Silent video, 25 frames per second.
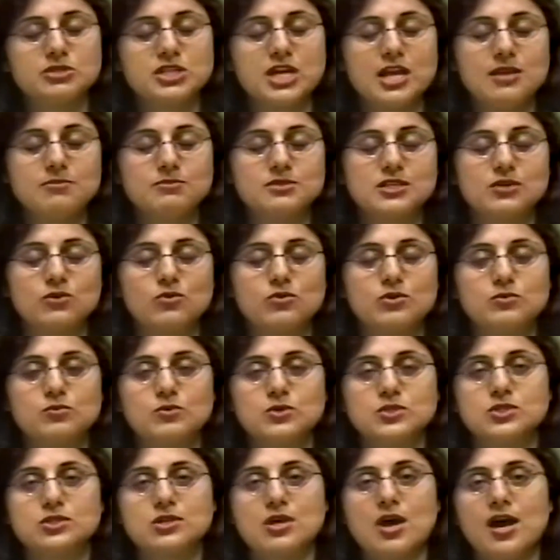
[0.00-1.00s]
times ago it
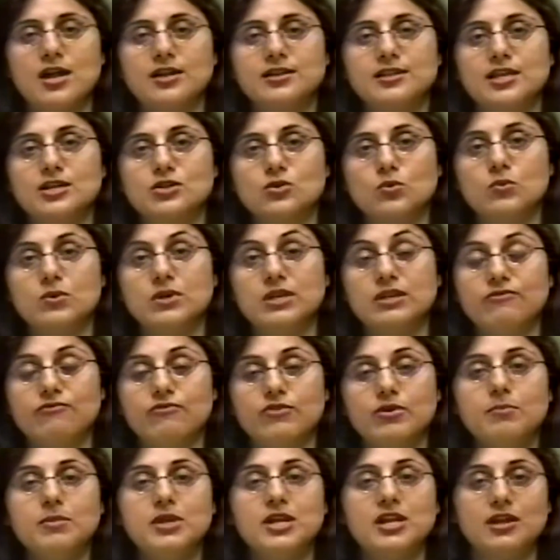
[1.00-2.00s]
was thought that only
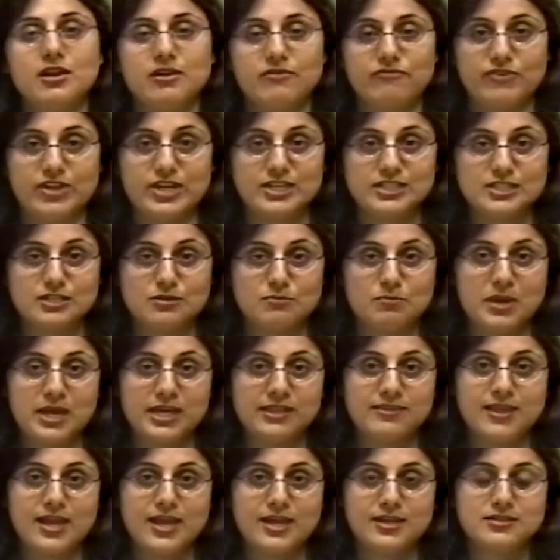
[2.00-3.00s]
women are affected
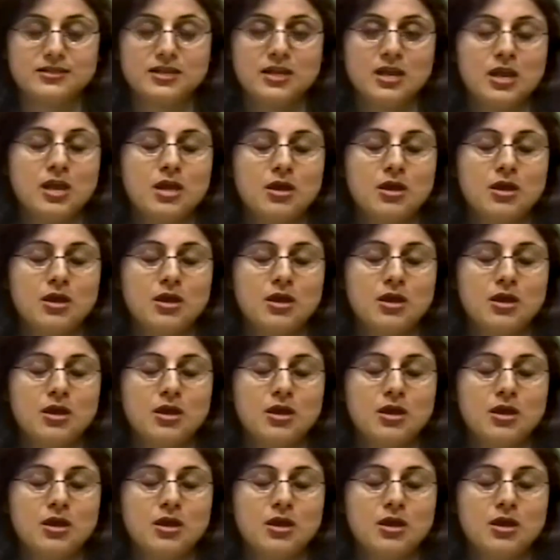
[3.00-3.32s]
by that,